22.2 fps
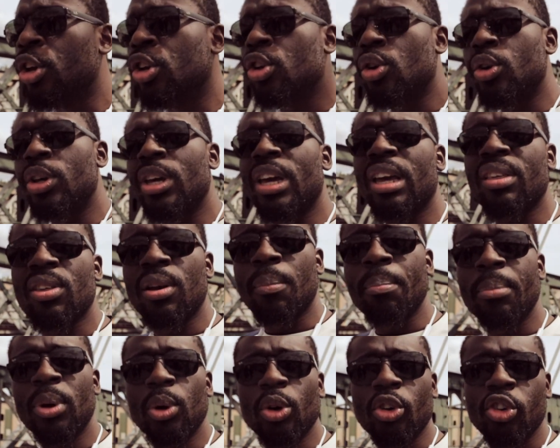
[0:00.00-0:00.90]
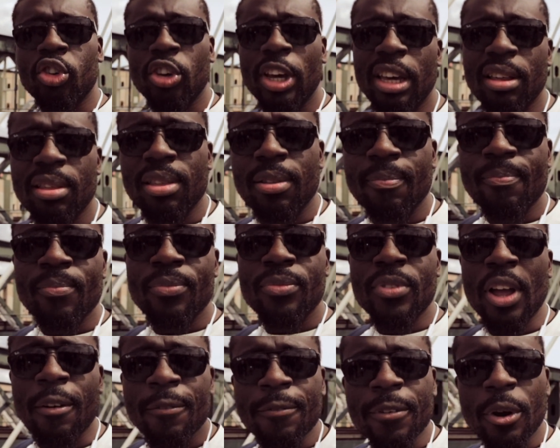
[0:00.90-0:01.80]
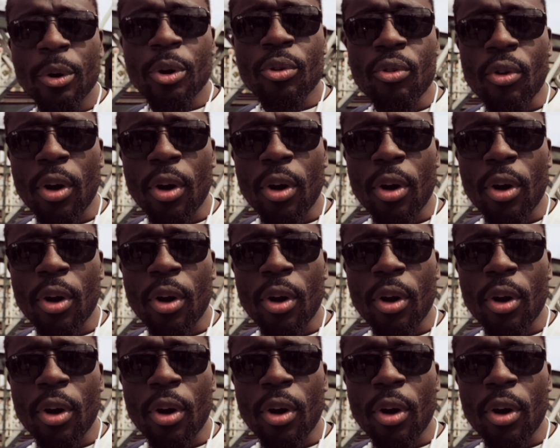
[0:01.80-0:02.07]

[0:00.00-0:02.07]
You know, you get some milkshakes that are very